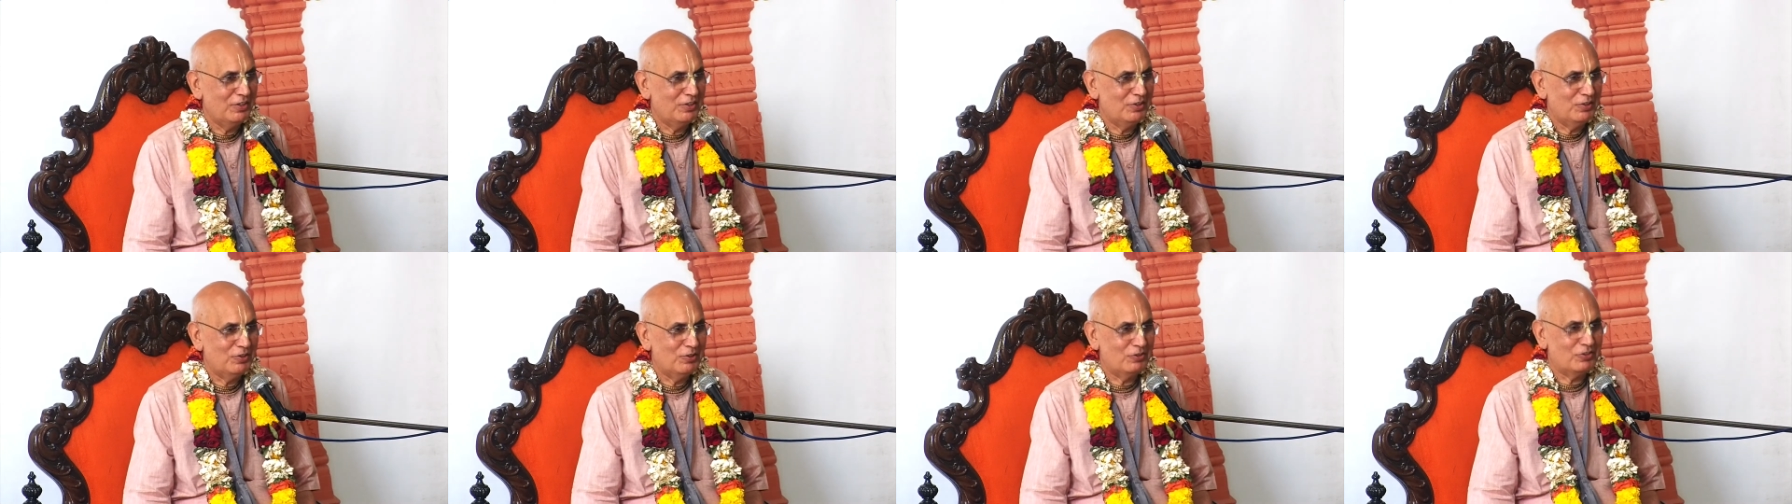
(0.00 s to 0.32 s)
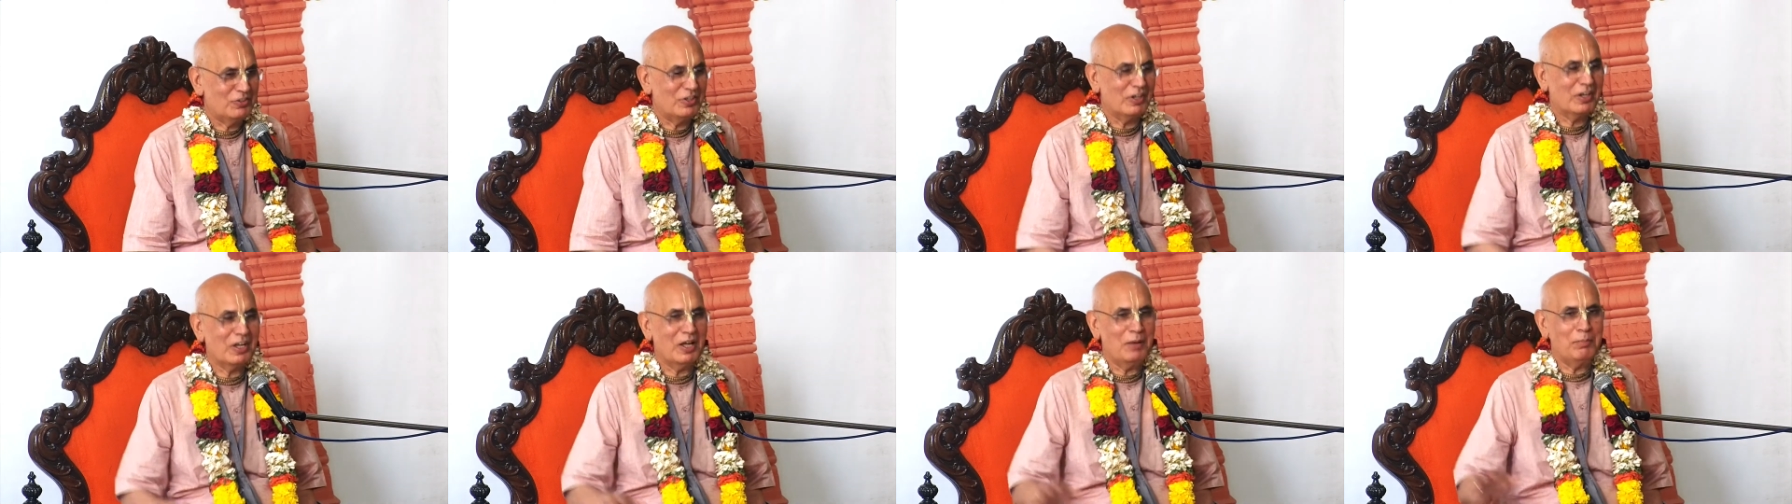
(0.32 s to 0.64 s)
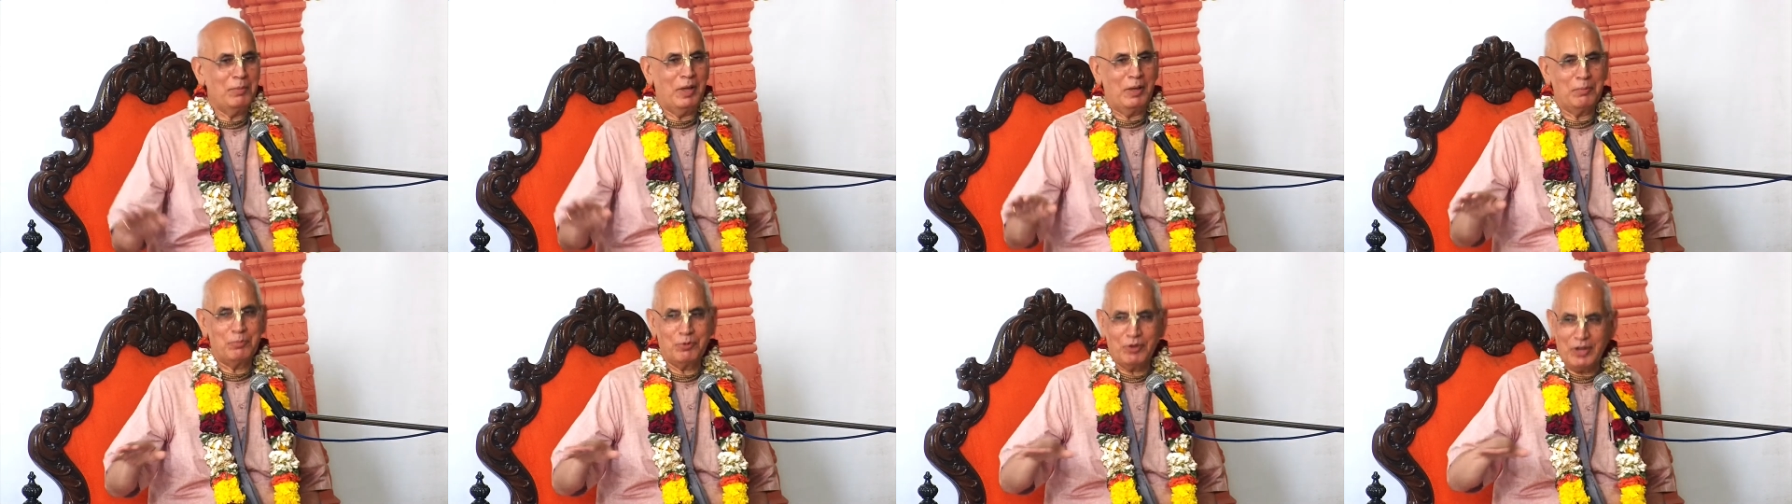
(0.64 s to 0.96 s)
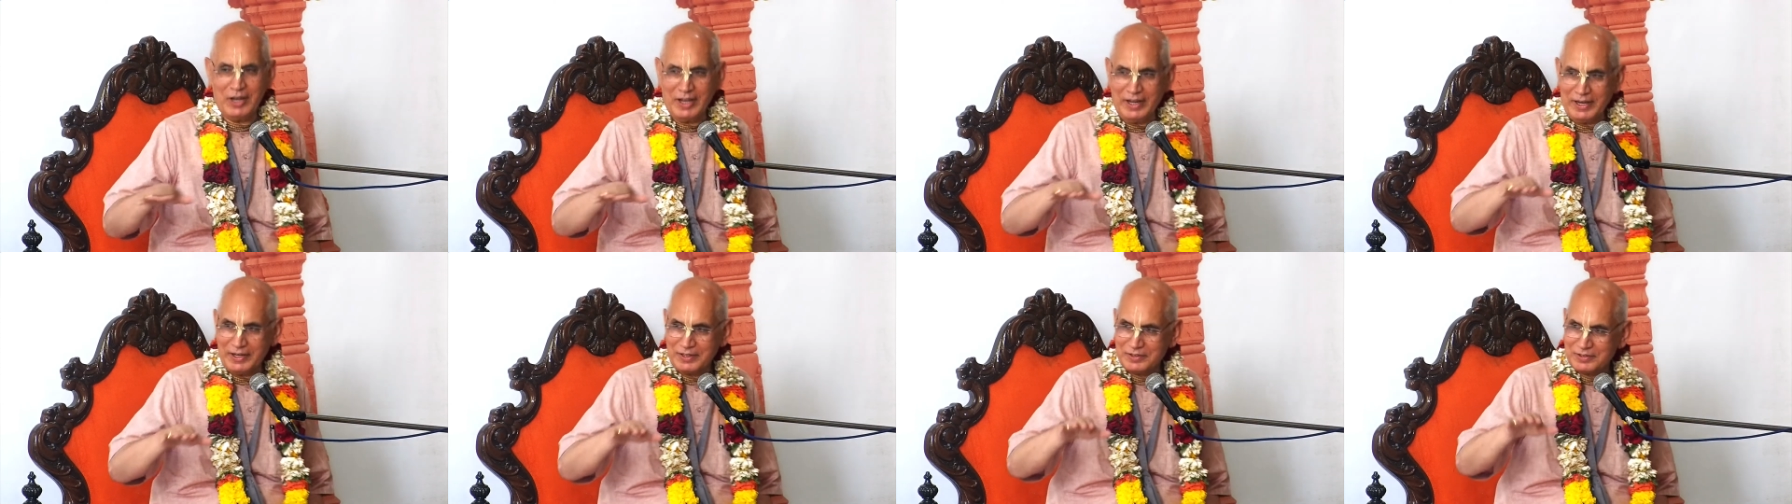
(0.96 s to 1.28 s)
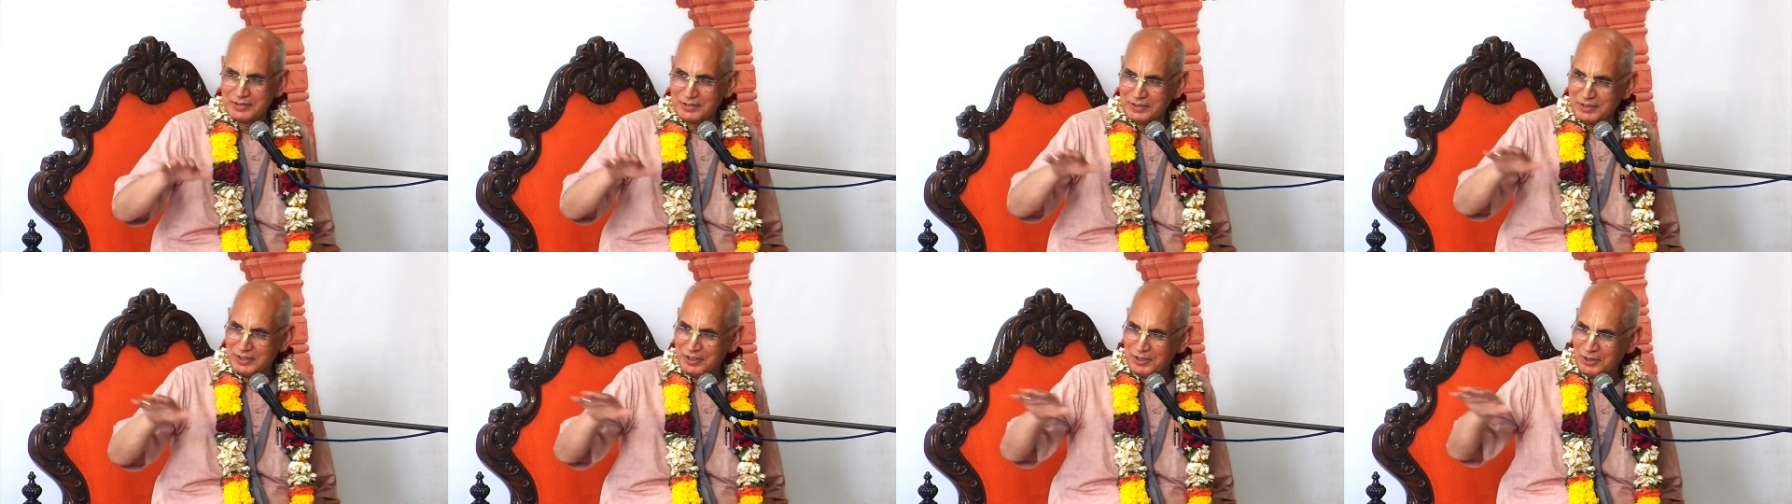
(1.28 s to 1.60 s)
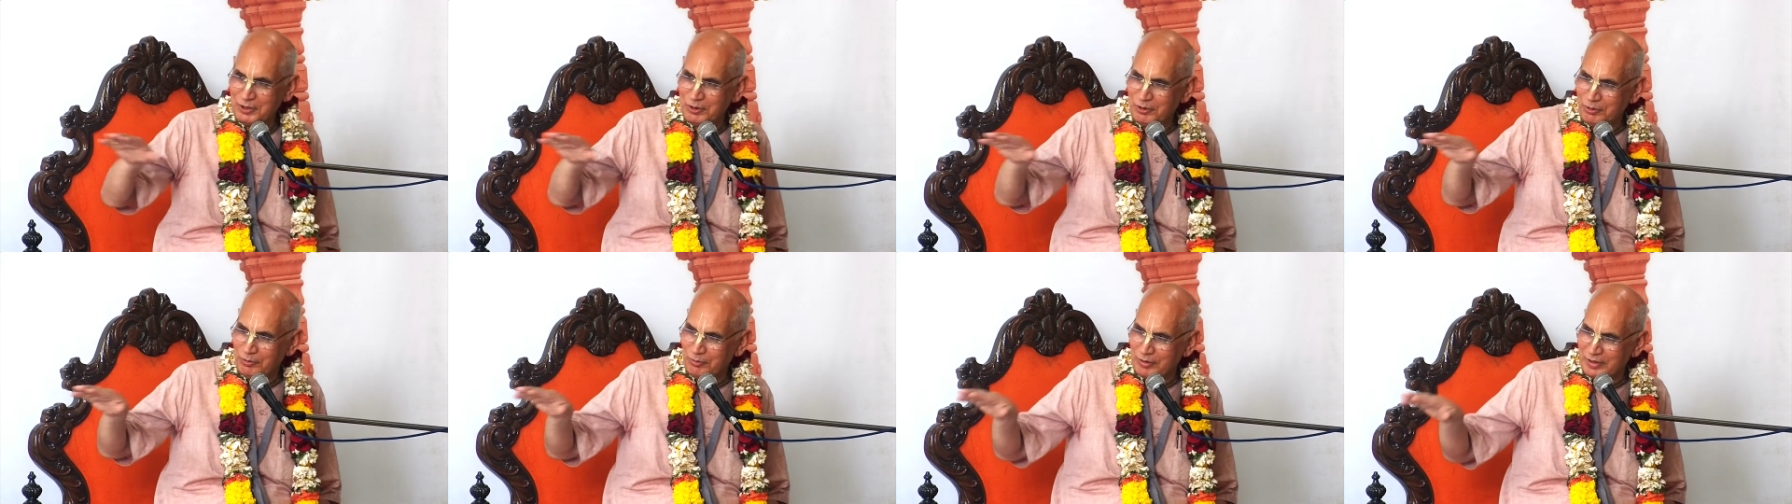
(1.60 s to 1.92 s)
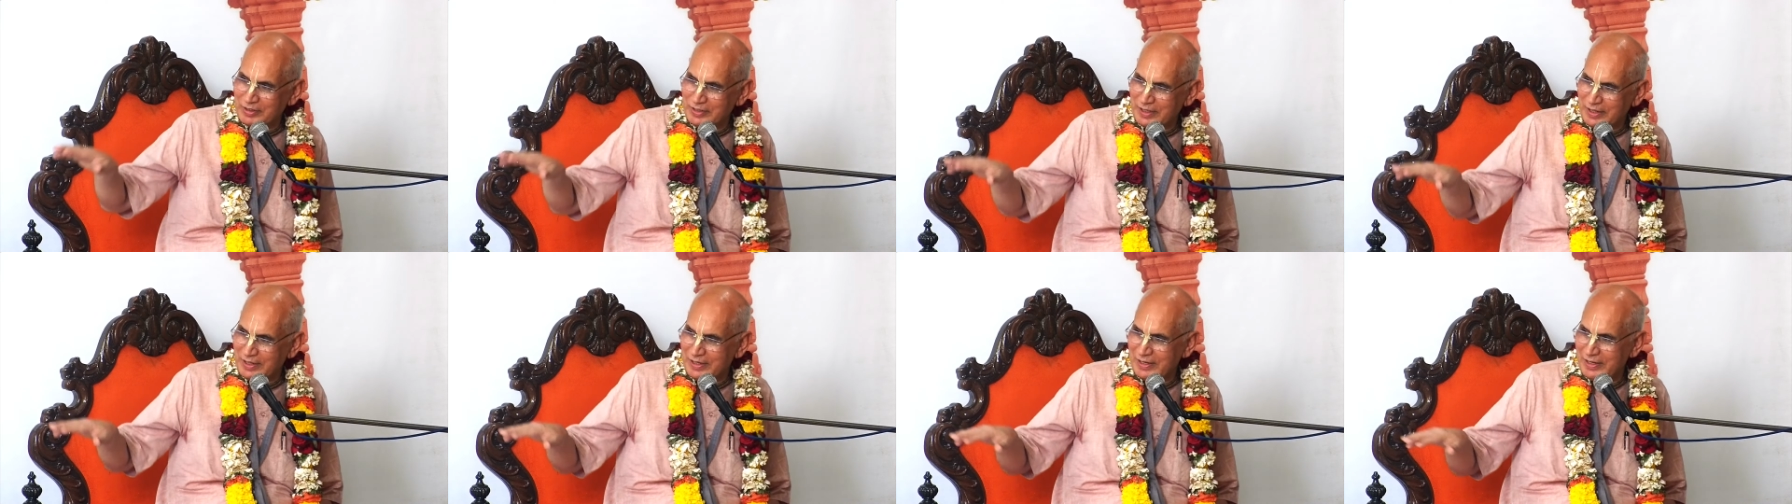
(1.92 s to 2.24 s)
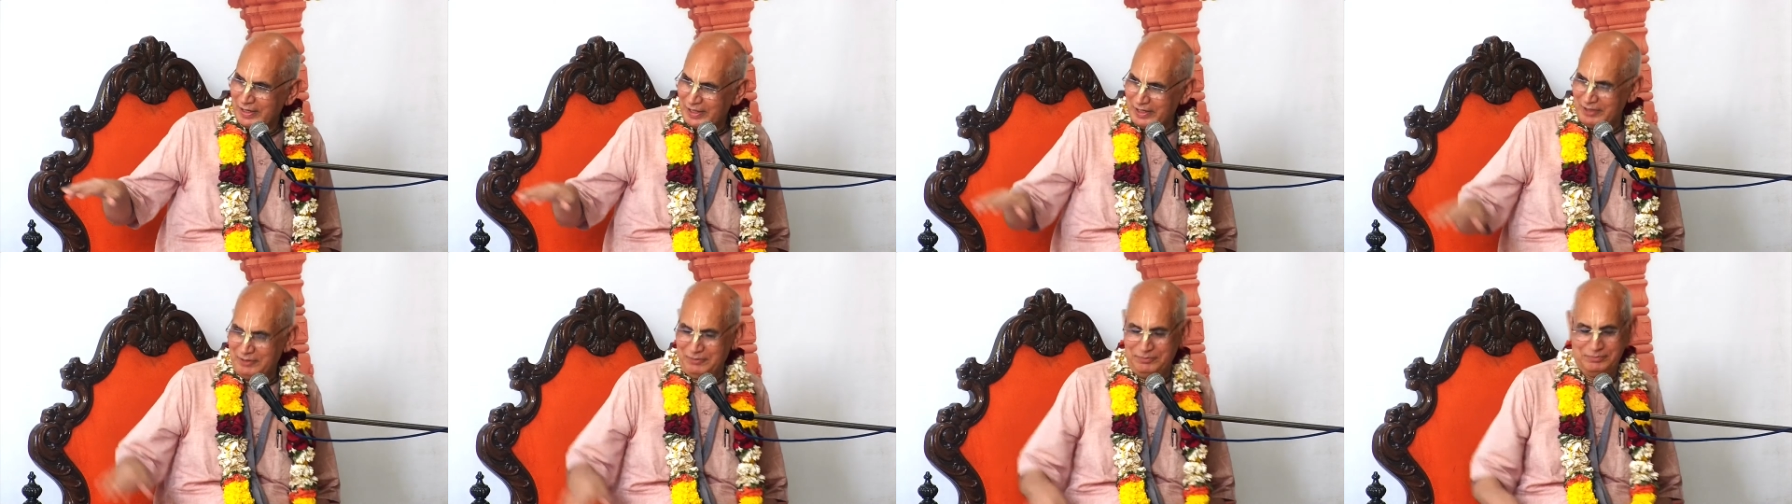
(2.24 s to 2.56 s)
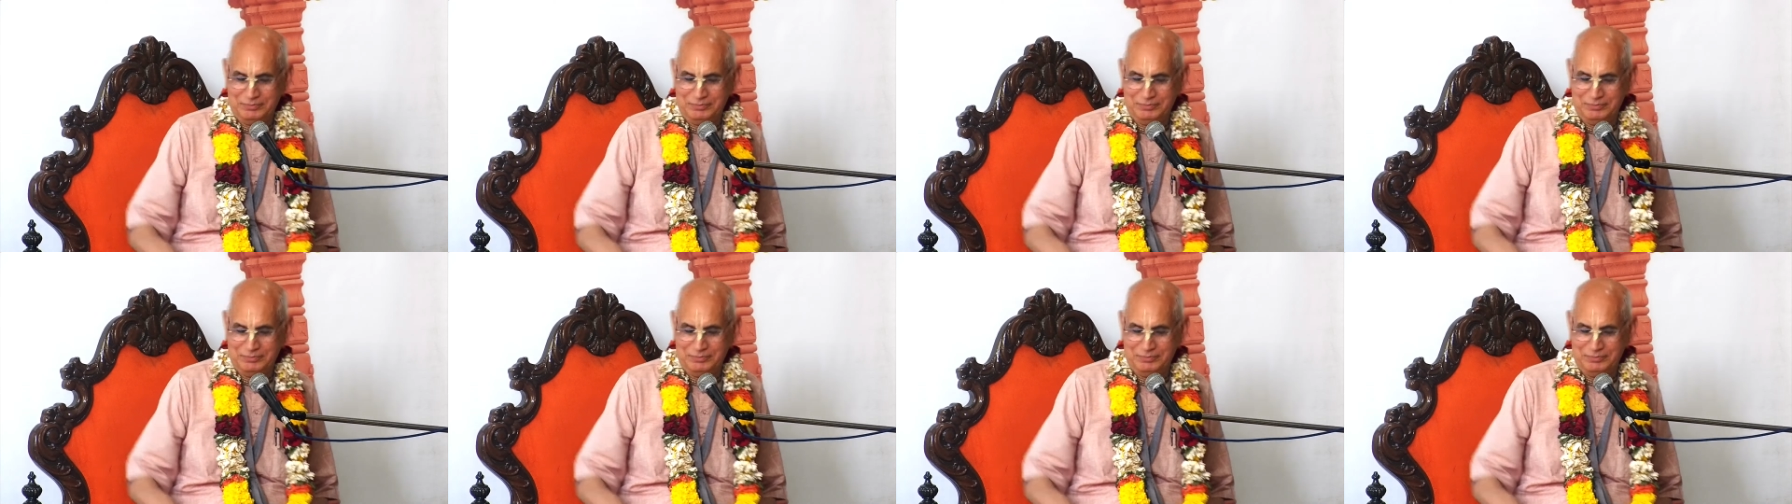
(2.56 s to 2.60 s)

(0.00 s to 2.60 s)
to circumambulate Govardhan hill.